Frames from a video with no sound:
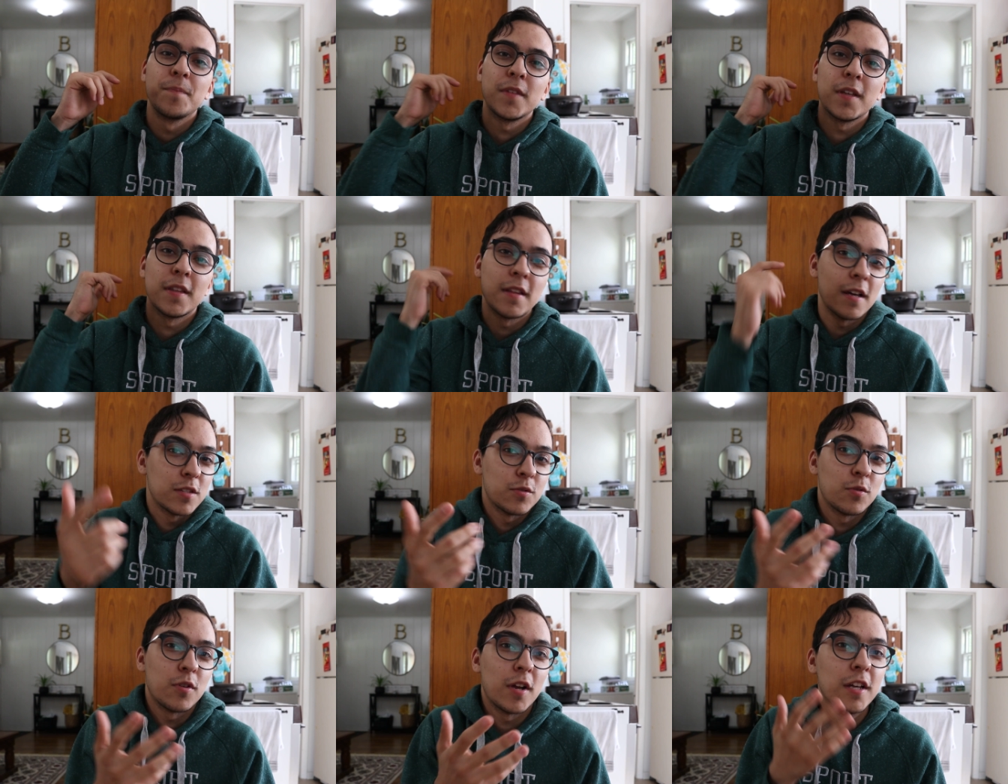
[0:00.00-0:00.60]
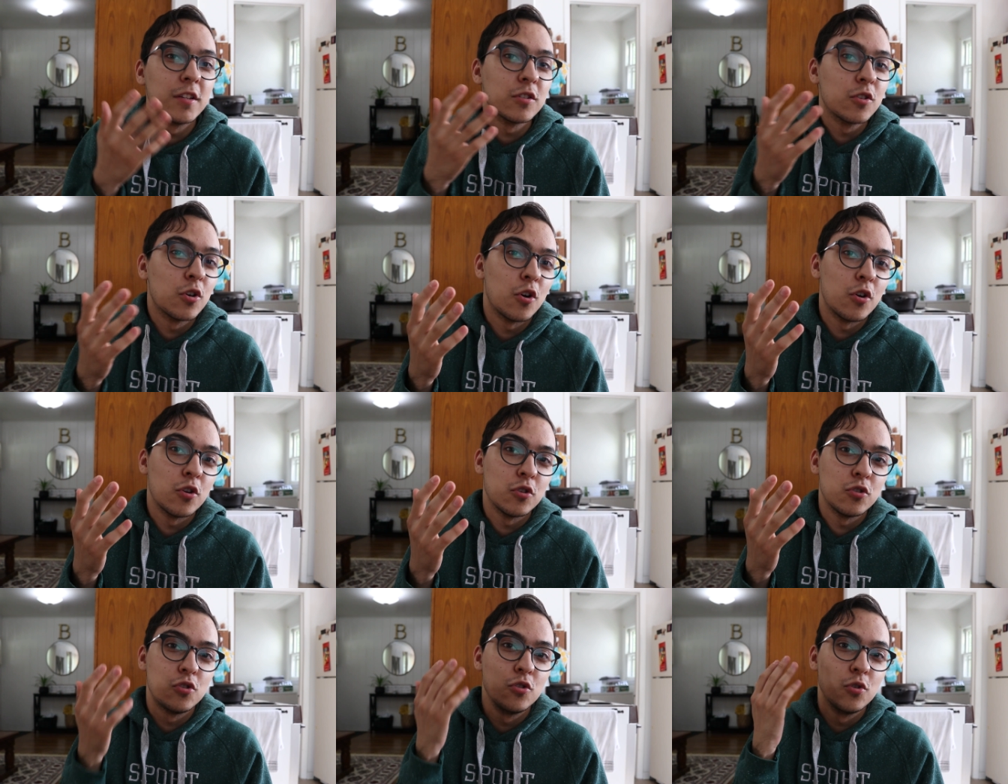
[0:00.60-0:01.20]
And that's what I
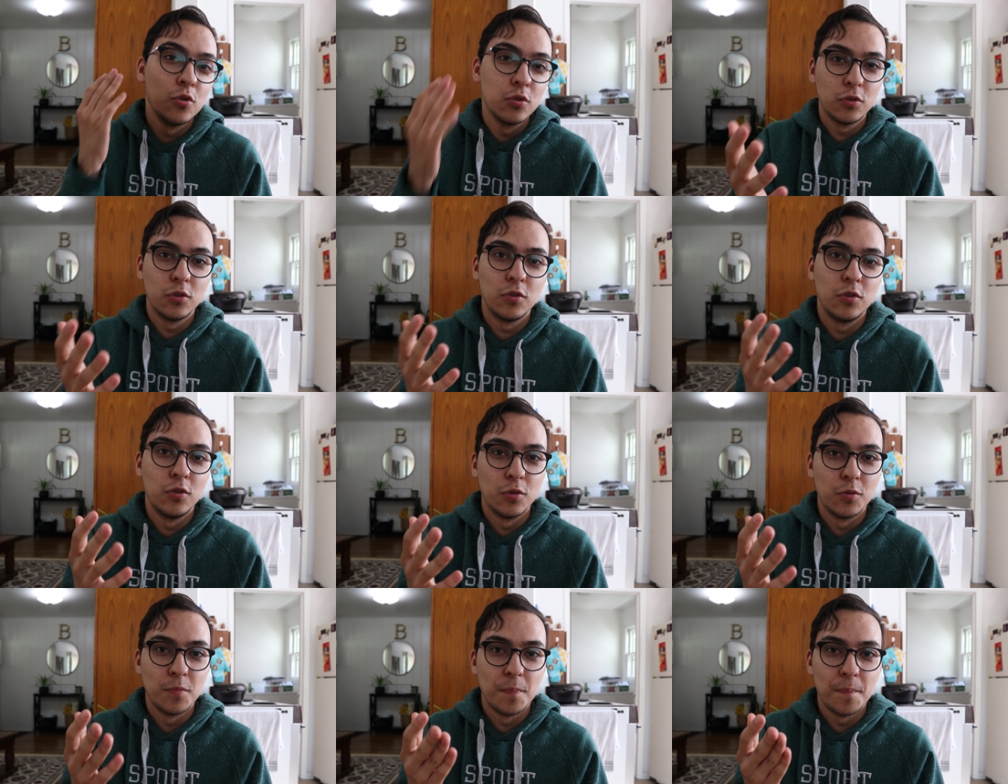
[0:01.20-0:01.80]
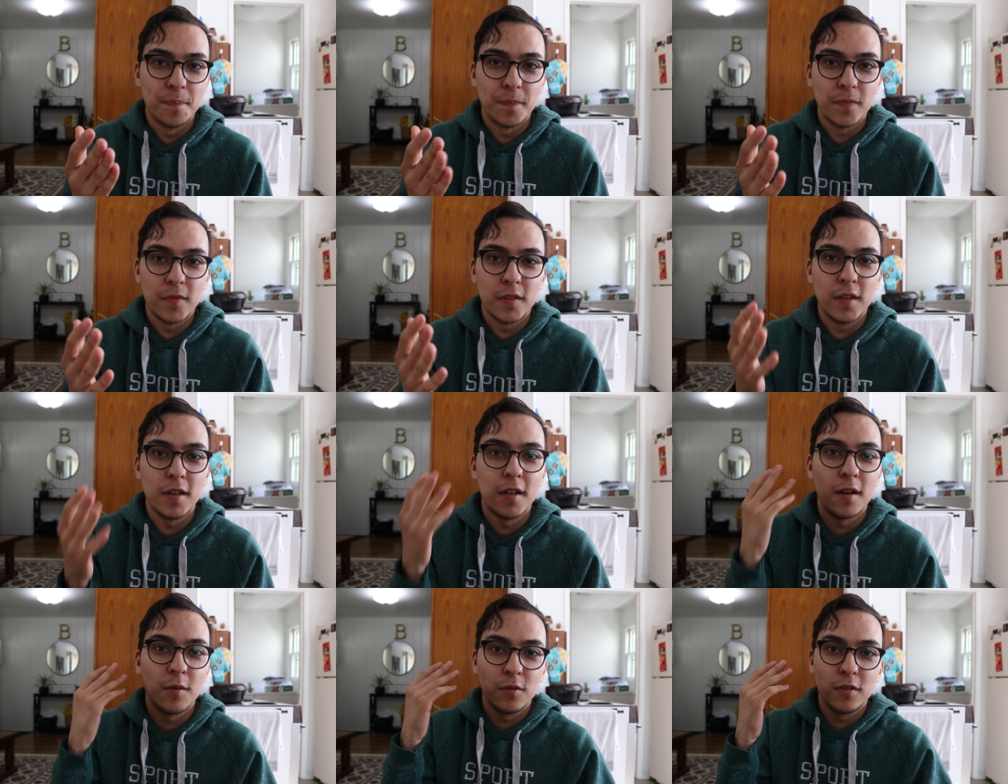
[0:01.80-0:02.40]
encourage you to do.
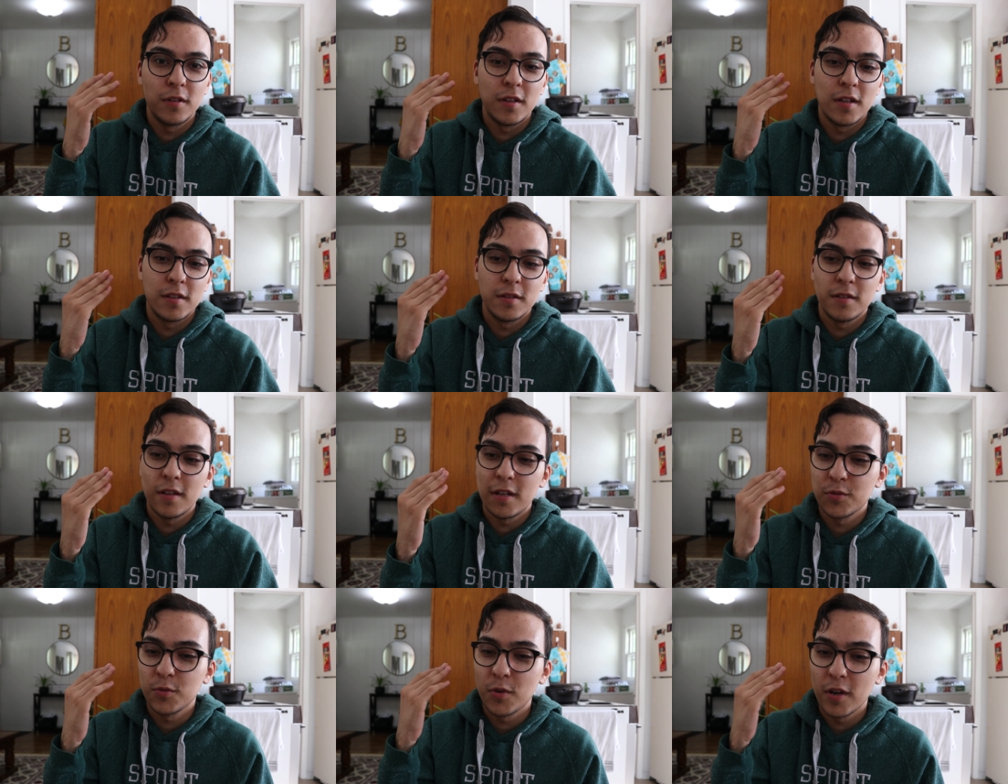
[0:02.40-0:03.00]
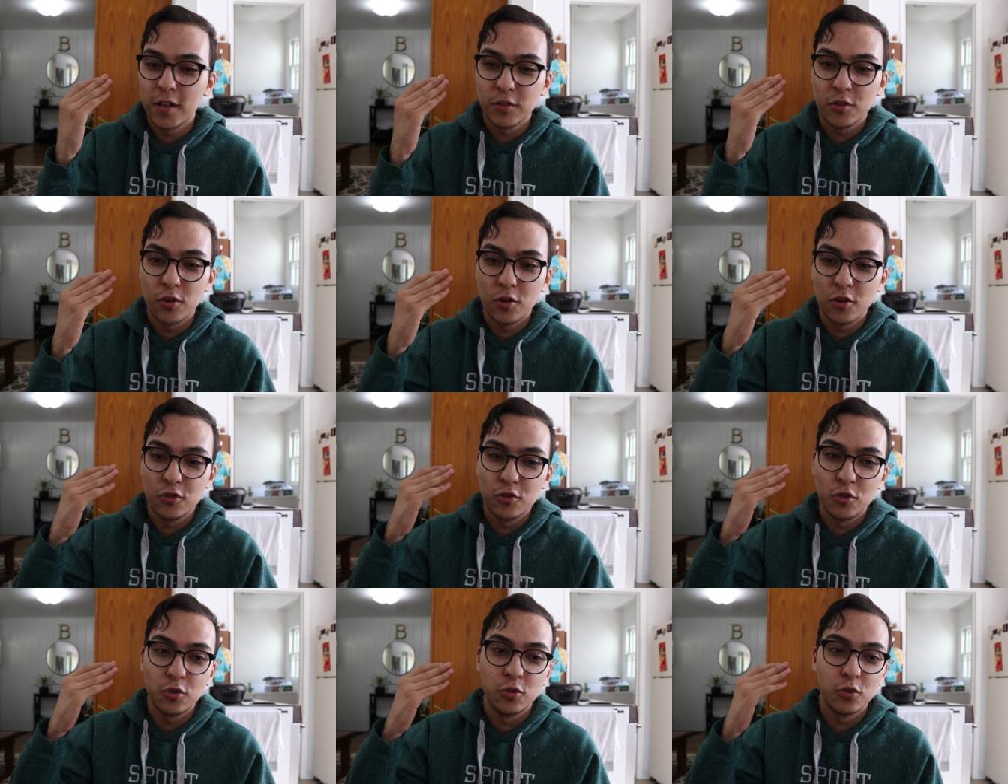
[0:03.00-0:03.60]
And, and that's why I
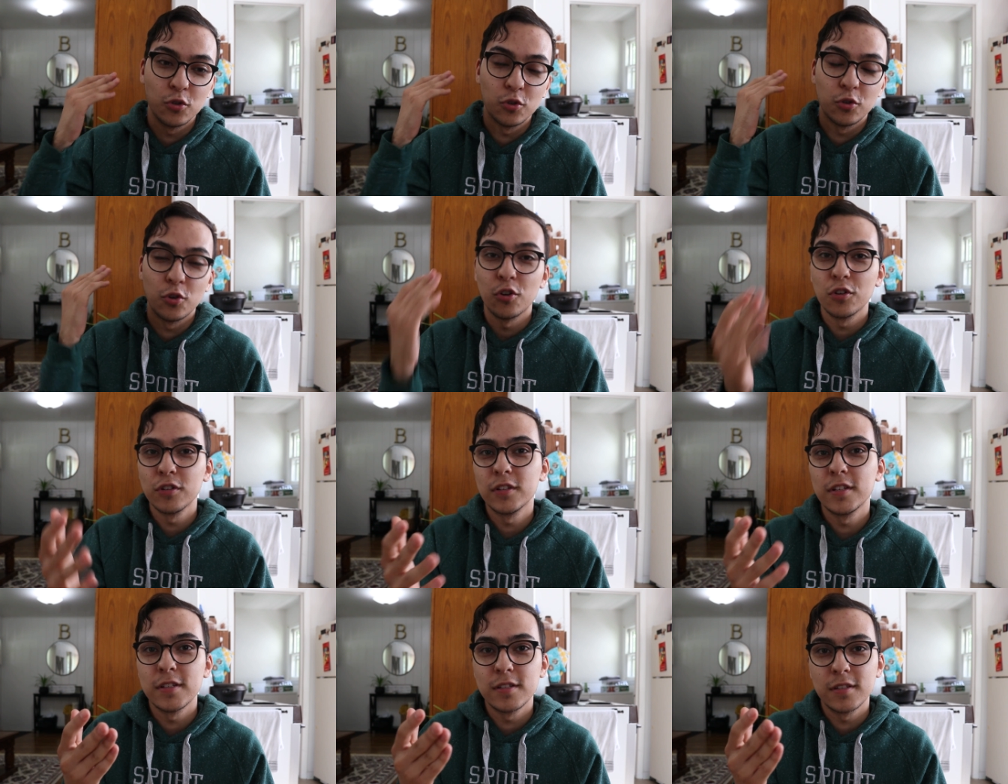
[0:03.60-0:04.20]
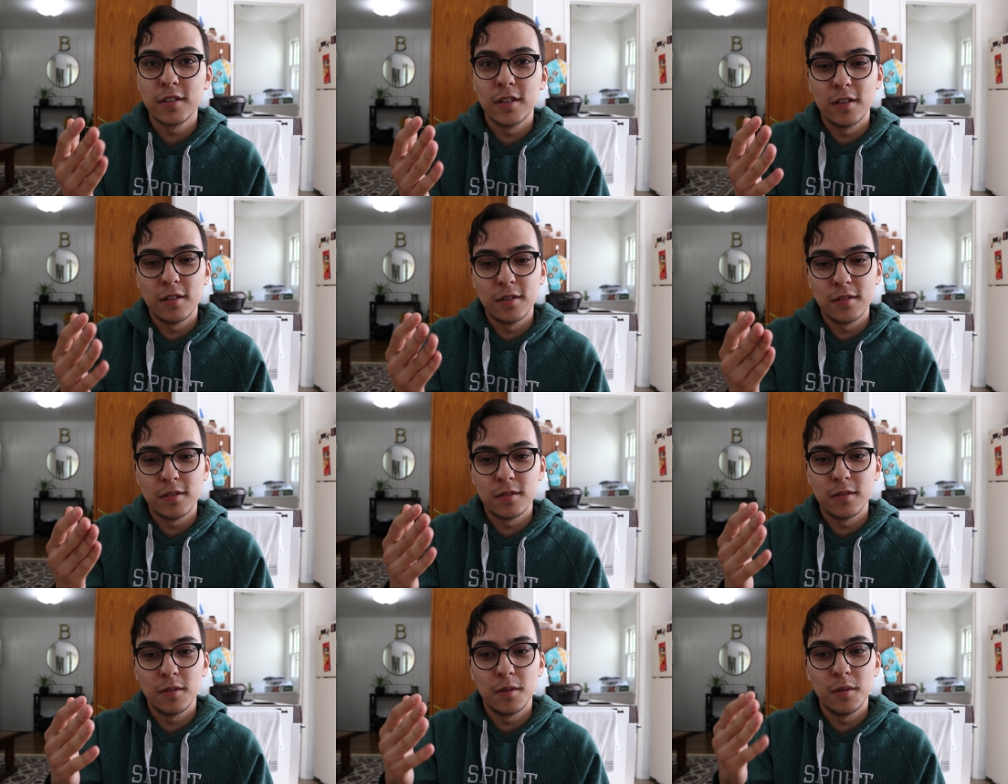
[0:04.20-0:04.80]
encourage you to learn these
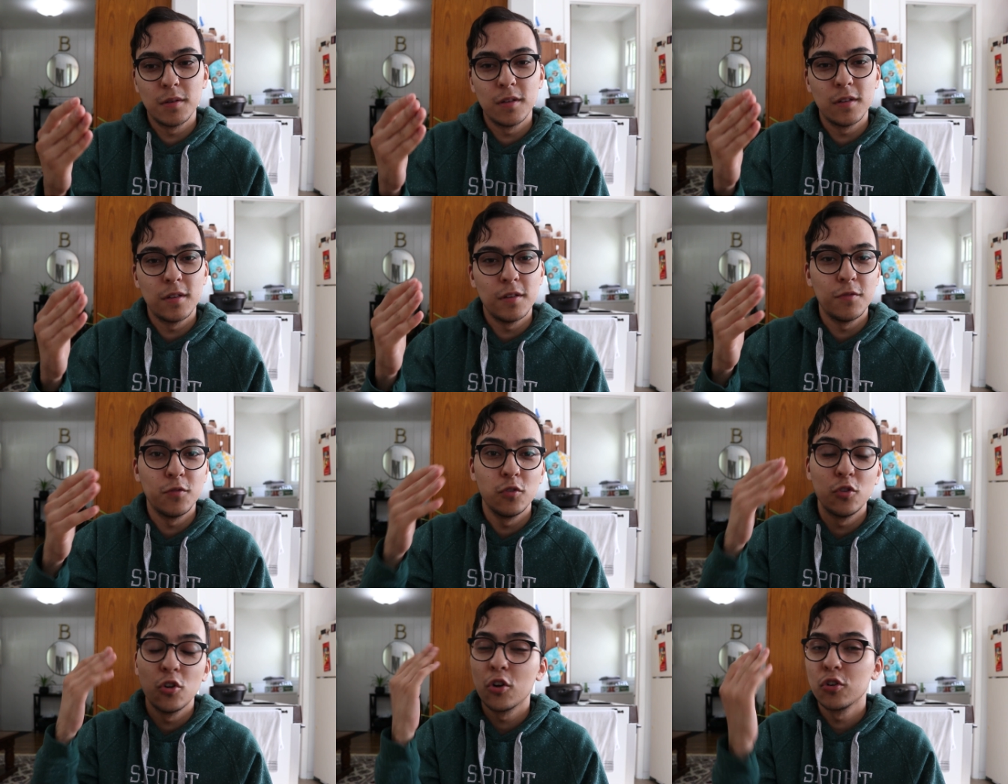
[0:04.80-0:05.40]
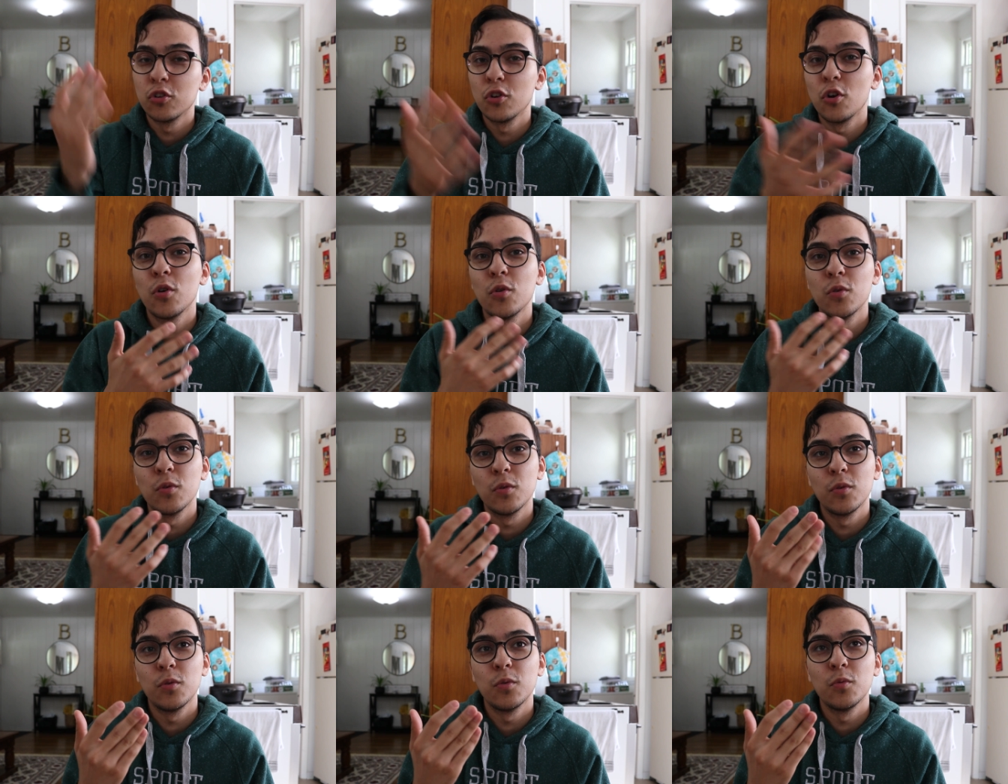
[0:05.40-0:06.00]
skills if you don't
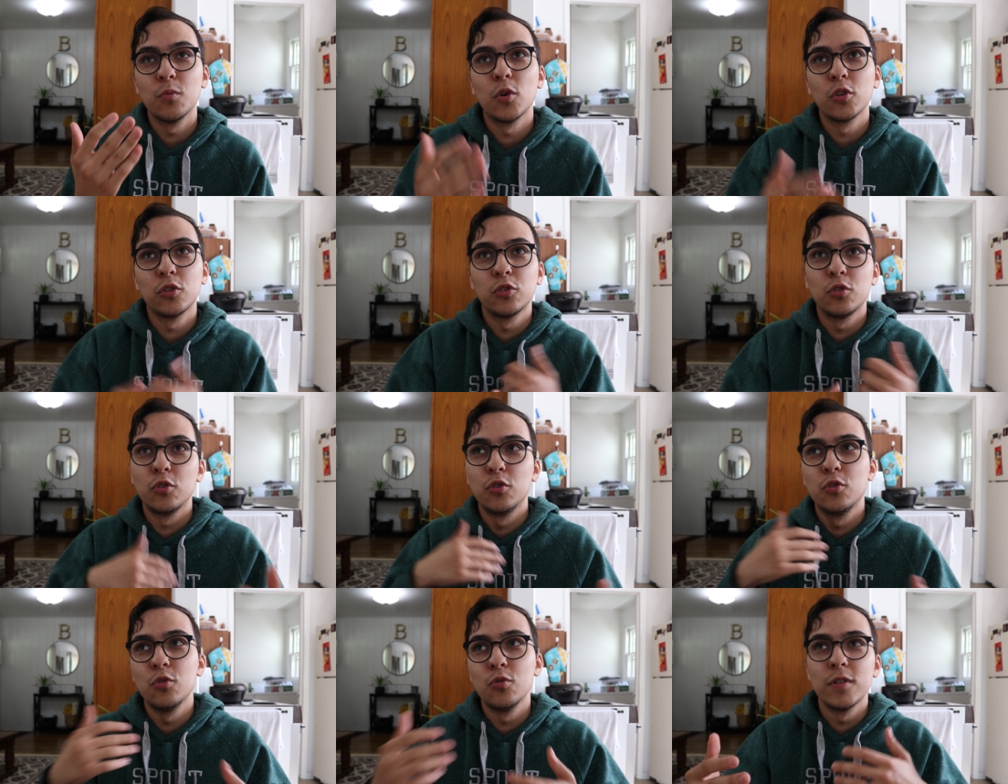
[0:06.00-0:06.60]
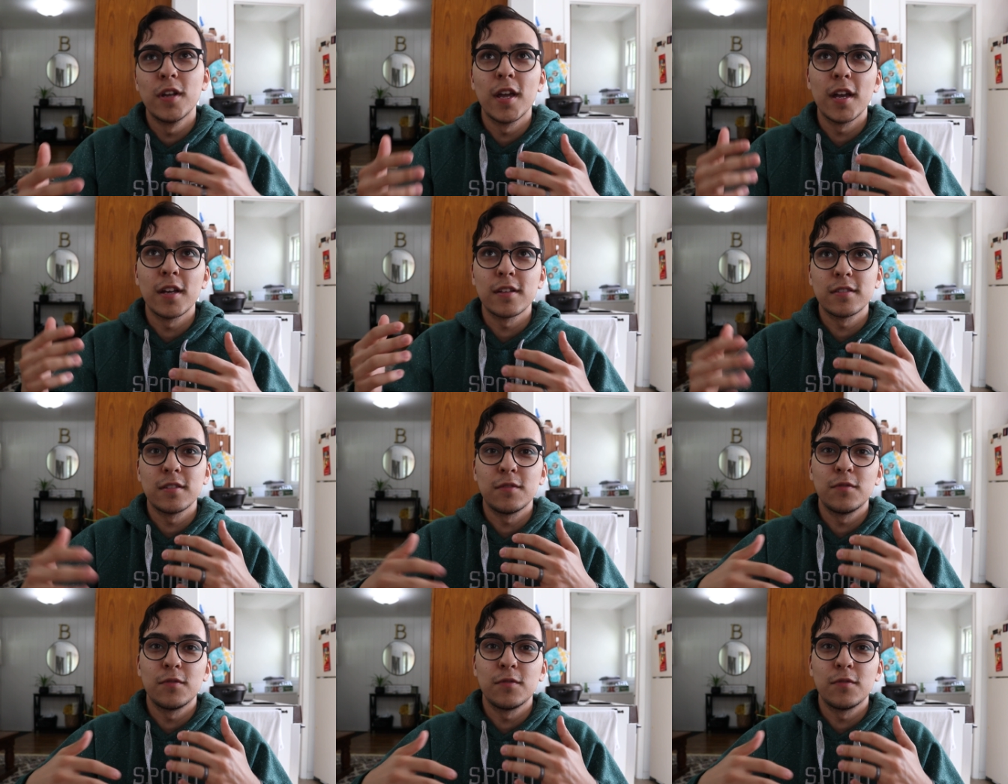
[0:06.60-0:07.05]
know what to do next.